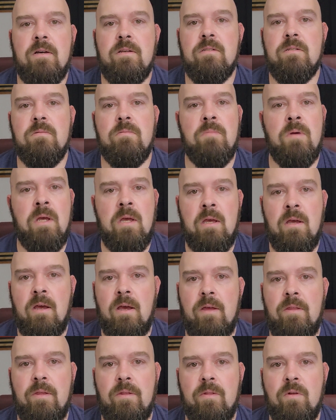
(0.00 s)
them,
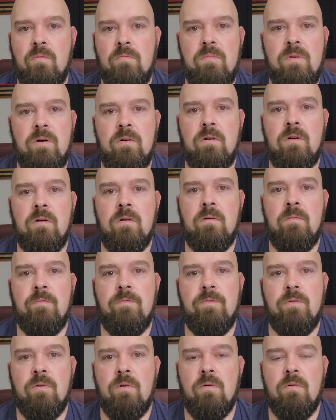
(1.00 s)
and then they'll milk them
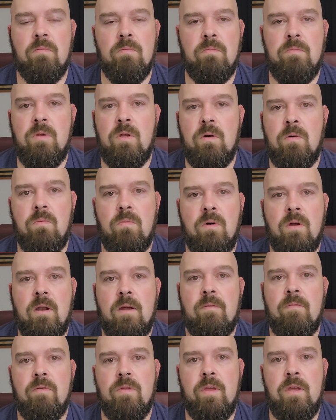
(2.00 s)
for
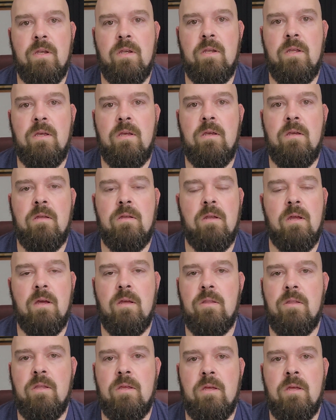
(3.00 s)
whatever they need,
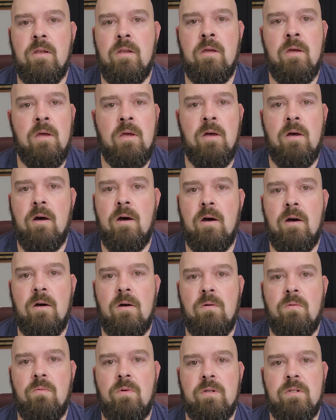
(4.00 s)
and then
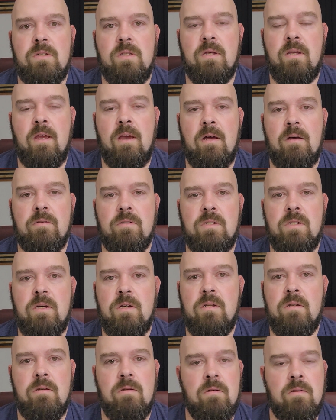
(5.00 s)
once the cow's
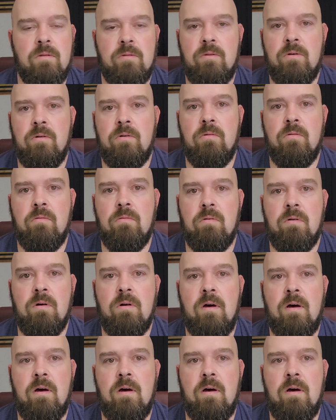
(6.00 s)
done, they'll